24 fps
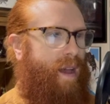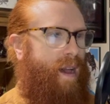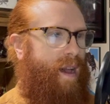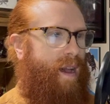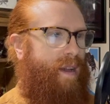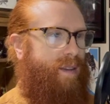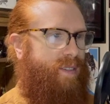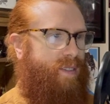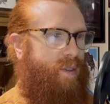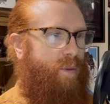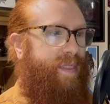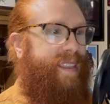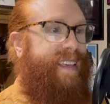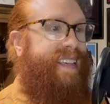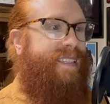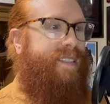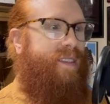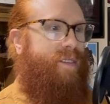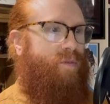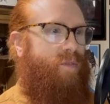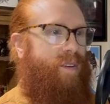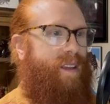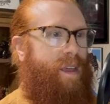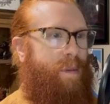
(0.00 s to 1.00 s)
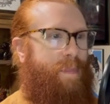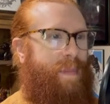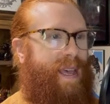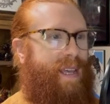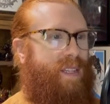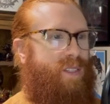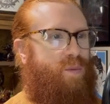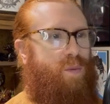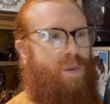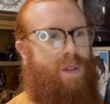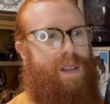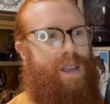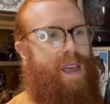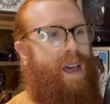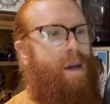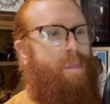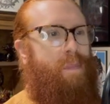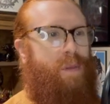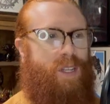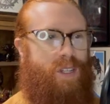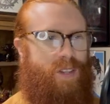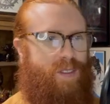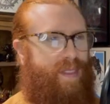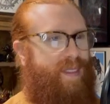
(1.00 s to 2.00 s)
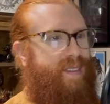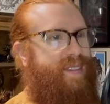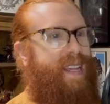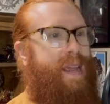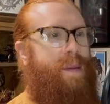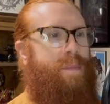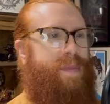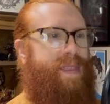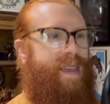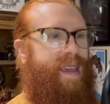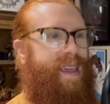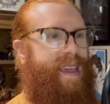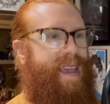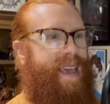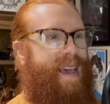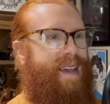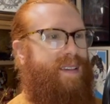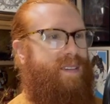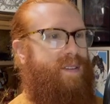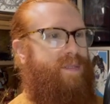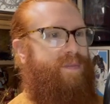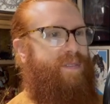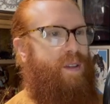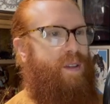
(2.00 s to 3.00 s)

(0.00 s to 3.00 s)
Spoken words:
So these 3 commands will accomplish the same thing as if